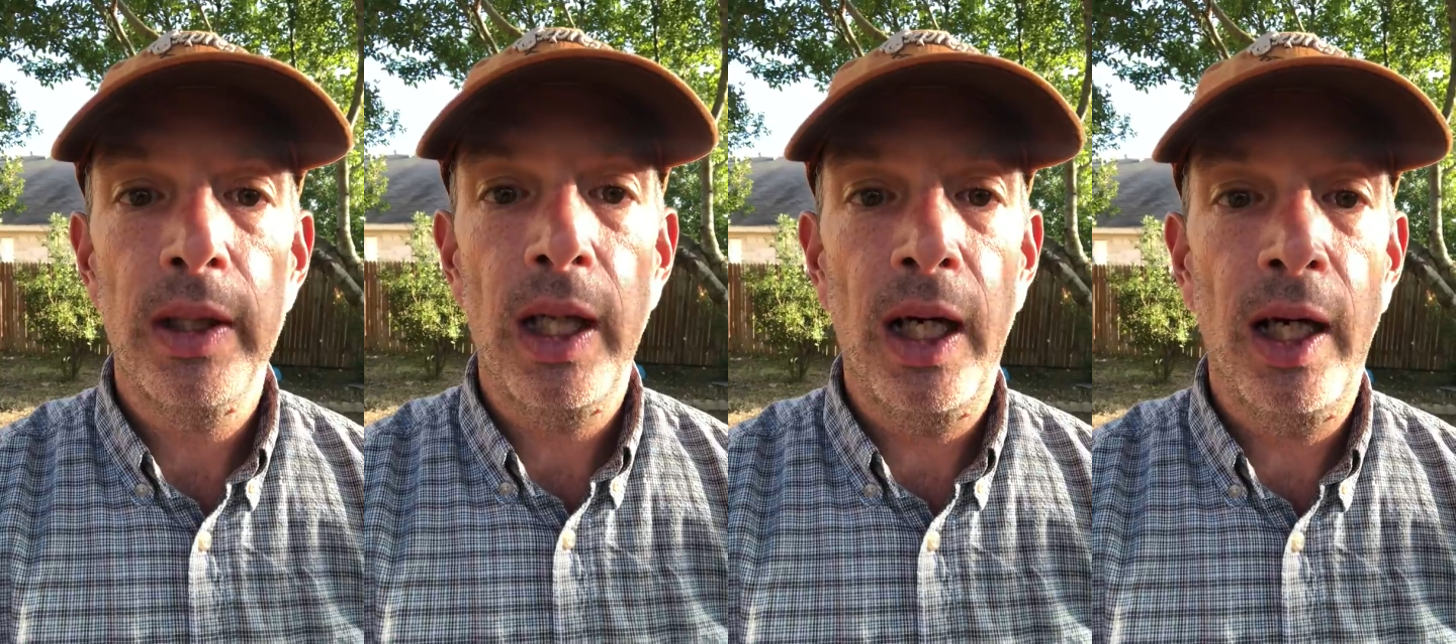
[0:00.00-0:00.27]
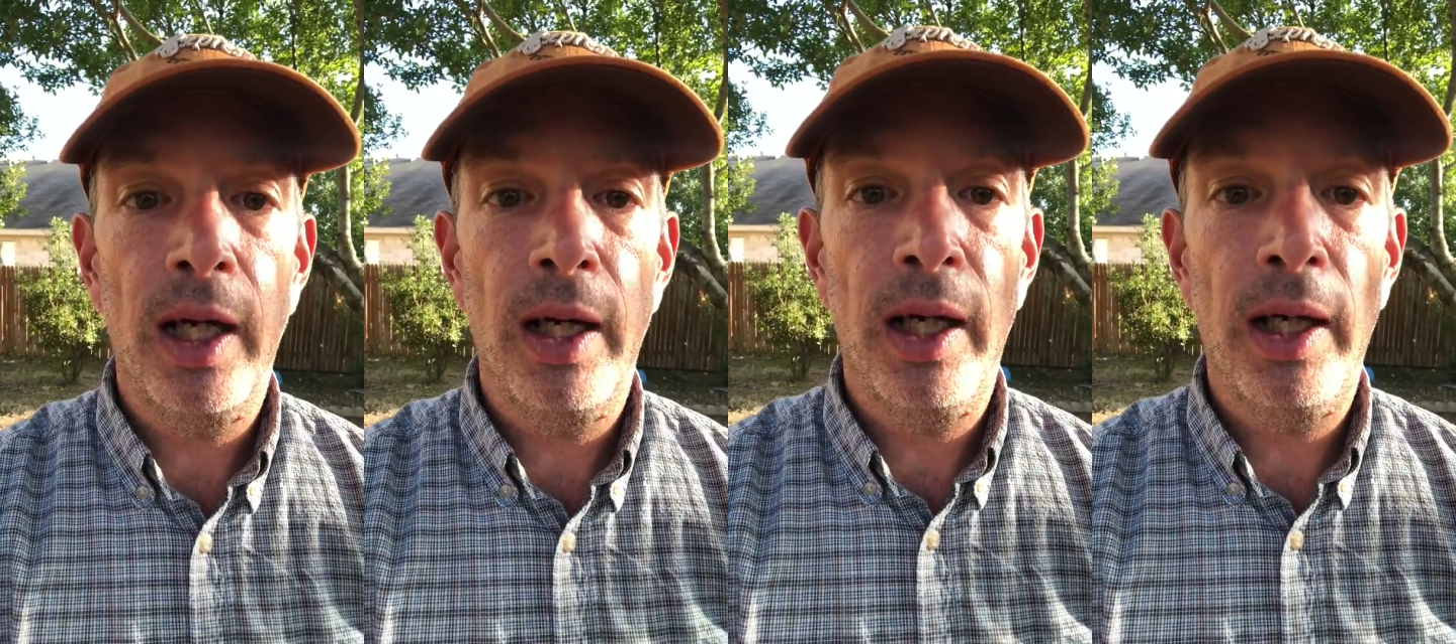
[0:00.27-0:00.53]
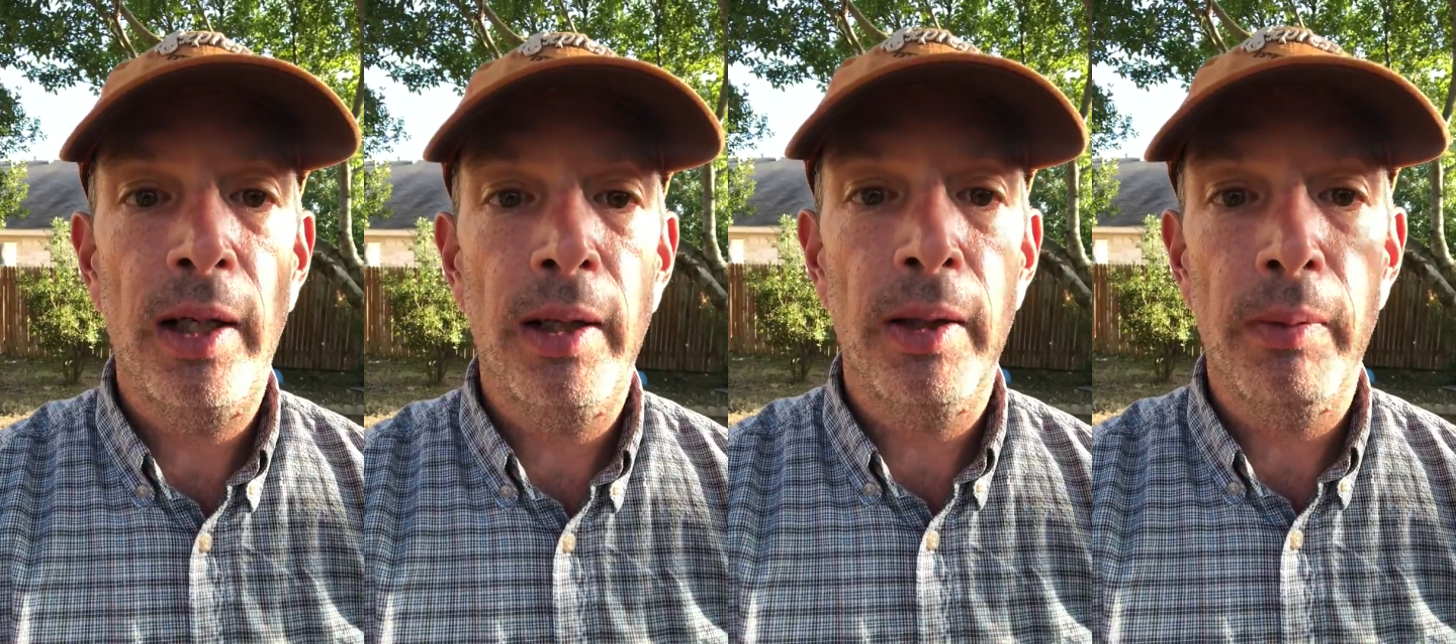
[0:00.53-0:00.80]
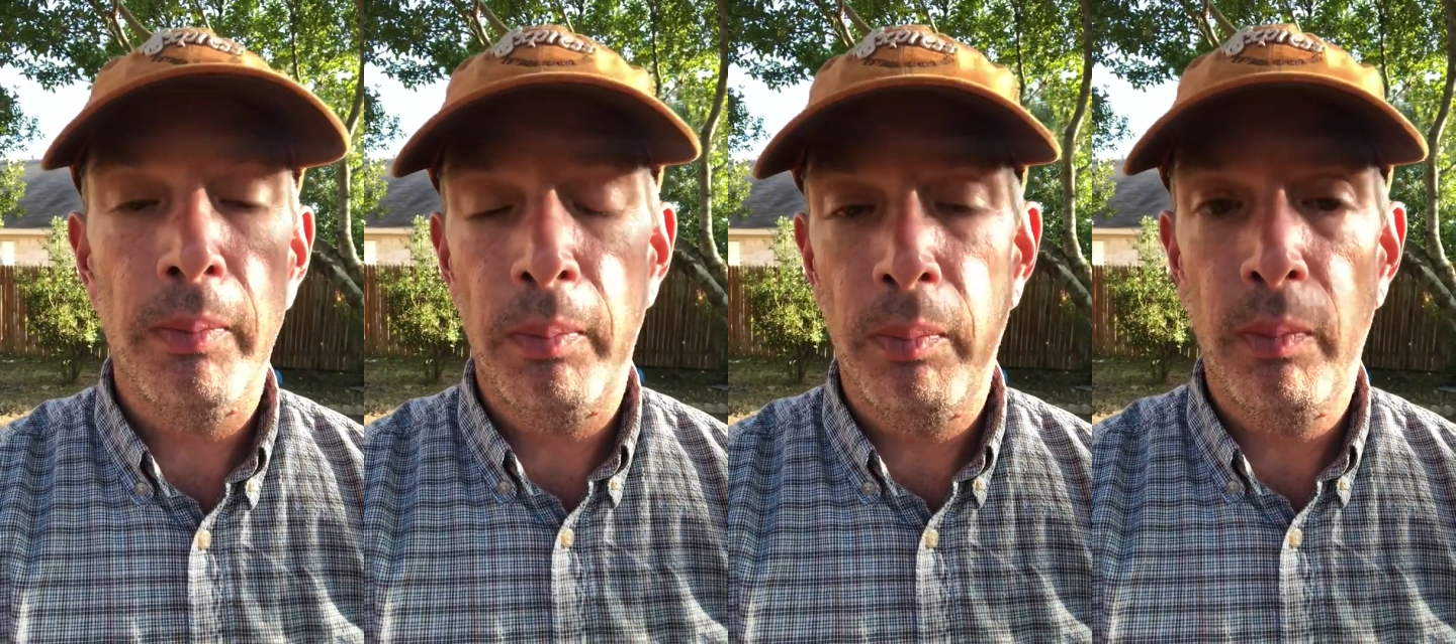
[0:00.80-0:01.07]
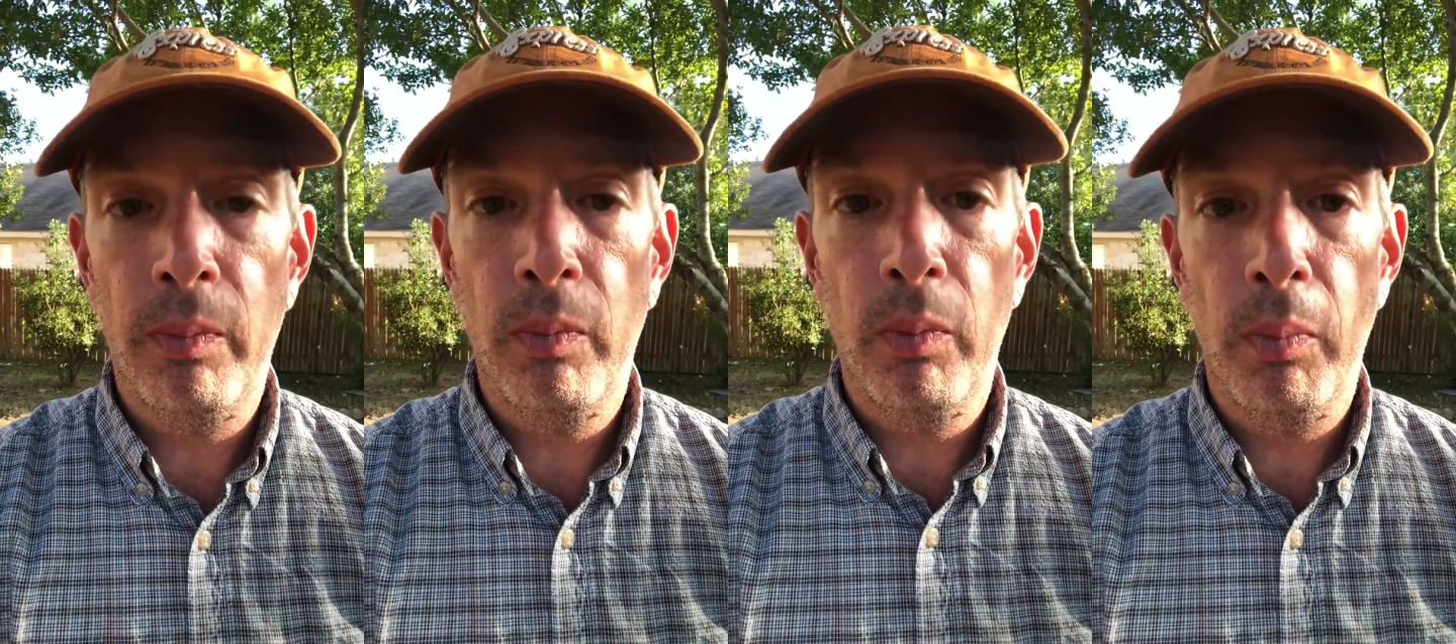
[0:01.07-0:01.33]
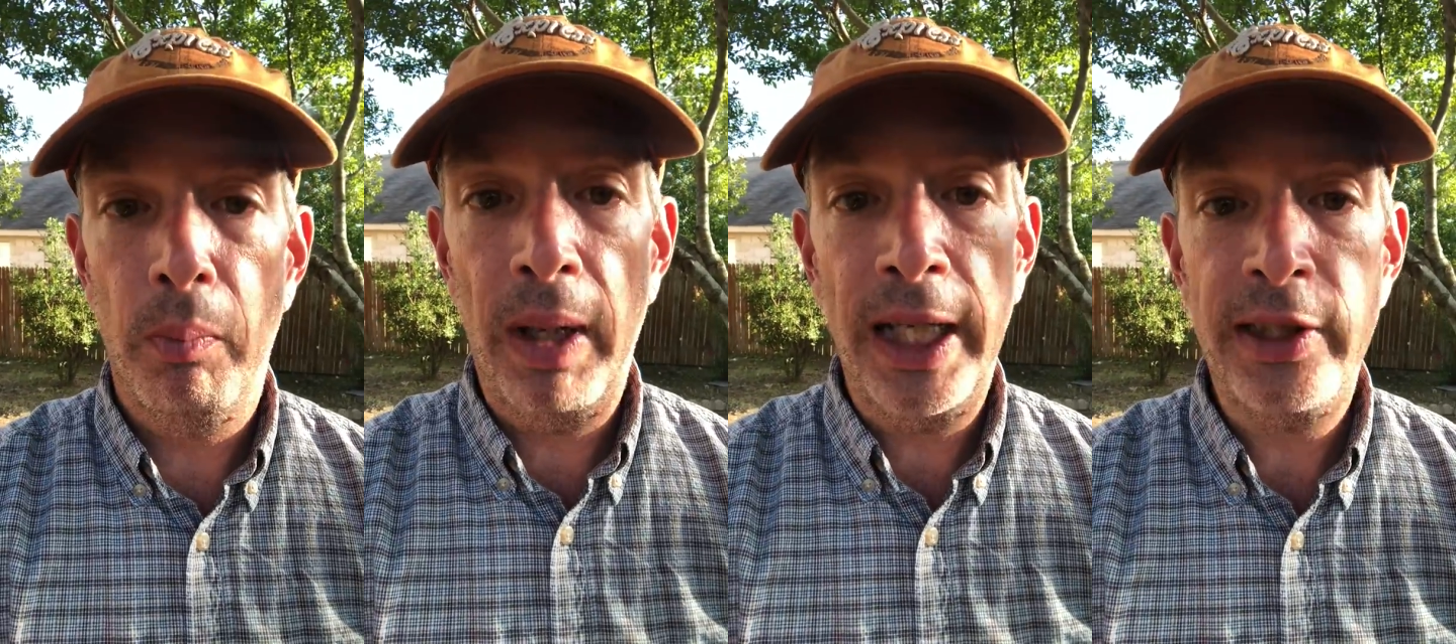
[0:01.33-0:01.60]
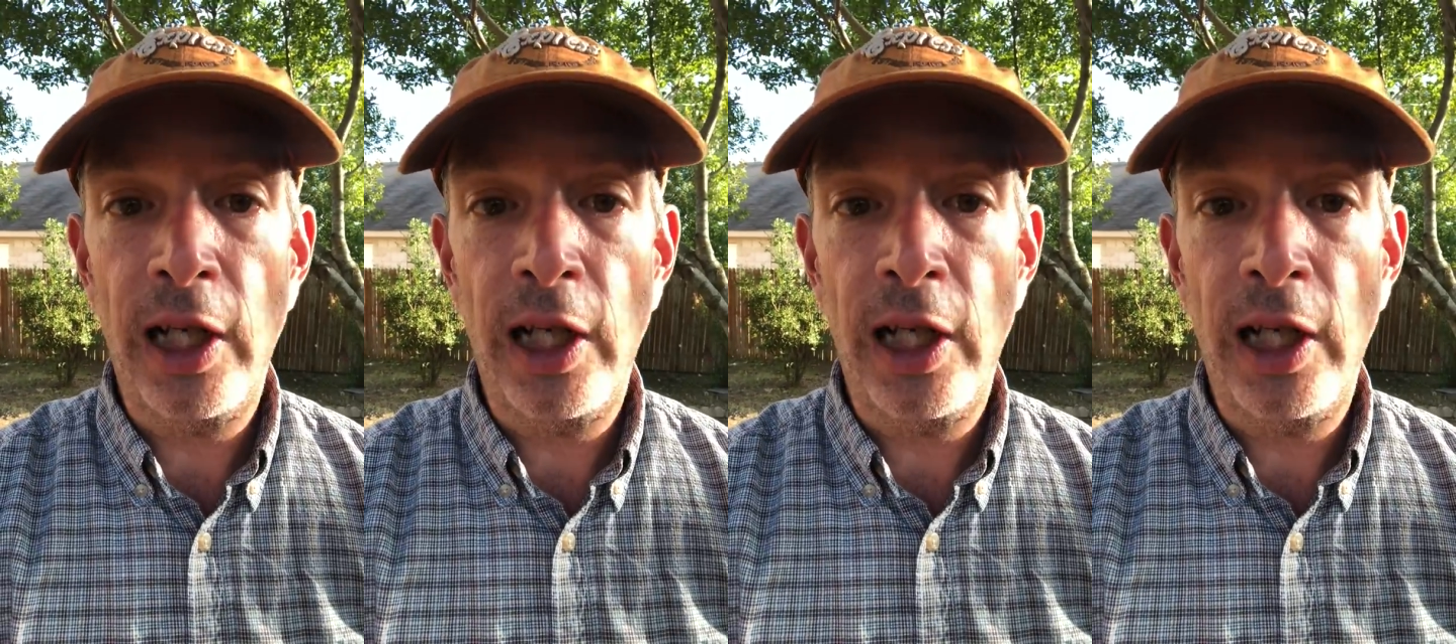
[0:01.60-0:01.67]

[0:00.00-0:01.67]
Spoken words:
my